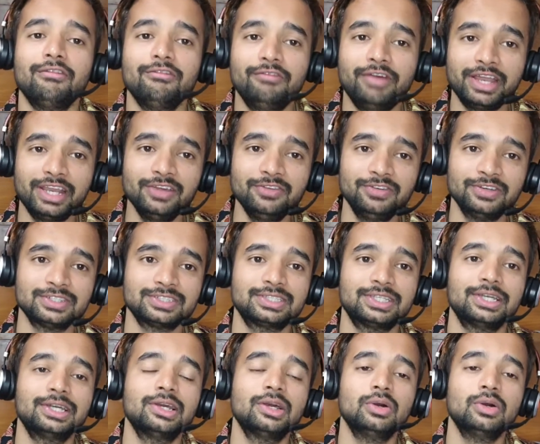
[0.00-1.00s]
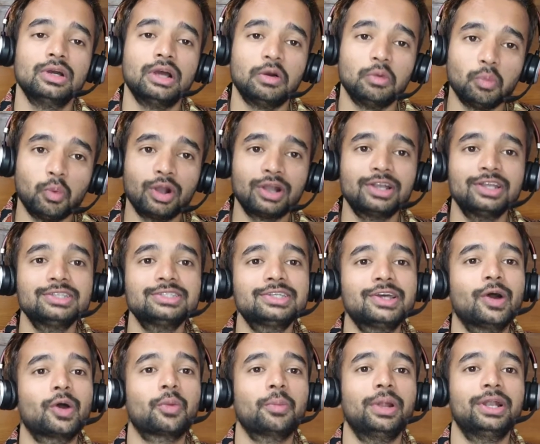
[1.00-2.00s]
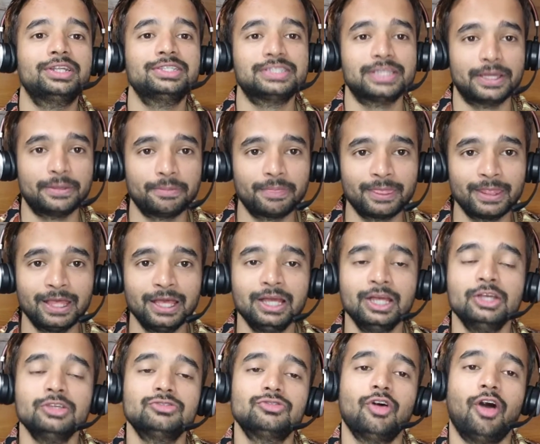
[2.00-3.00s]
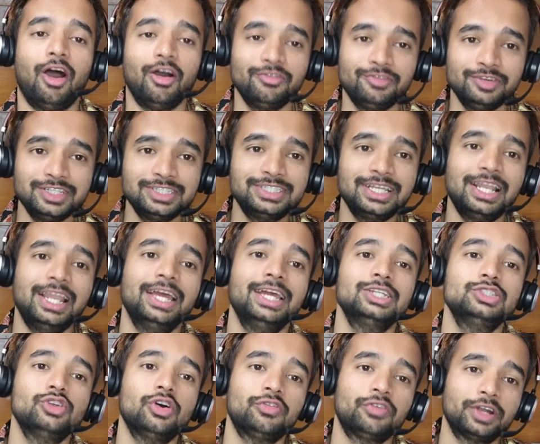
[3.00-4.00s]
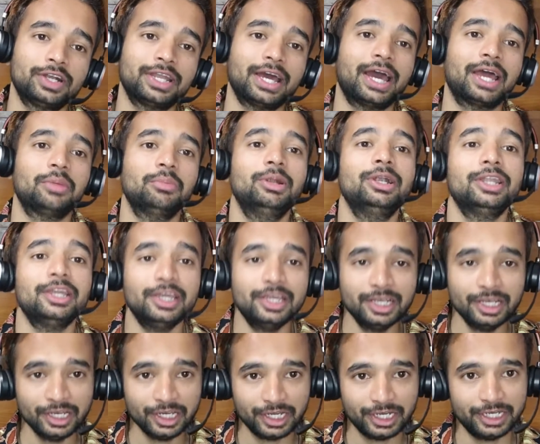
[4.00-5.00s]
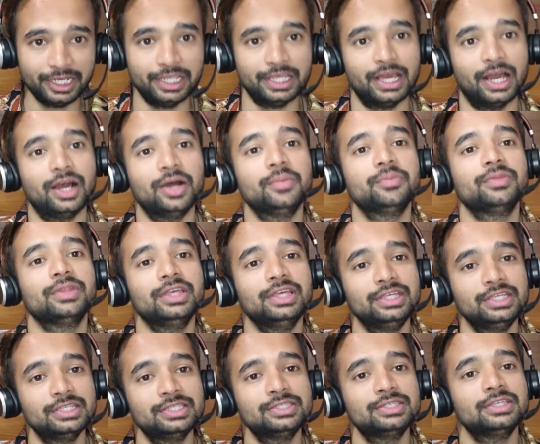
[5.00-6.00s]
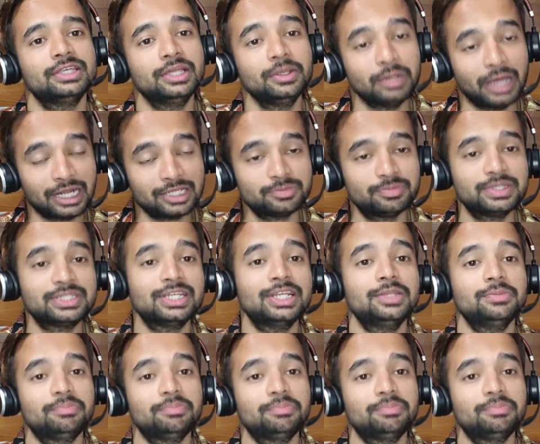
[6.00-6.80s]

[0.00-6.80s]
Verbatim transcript: very first thing, what does government say? So official age of retirement in India is in especially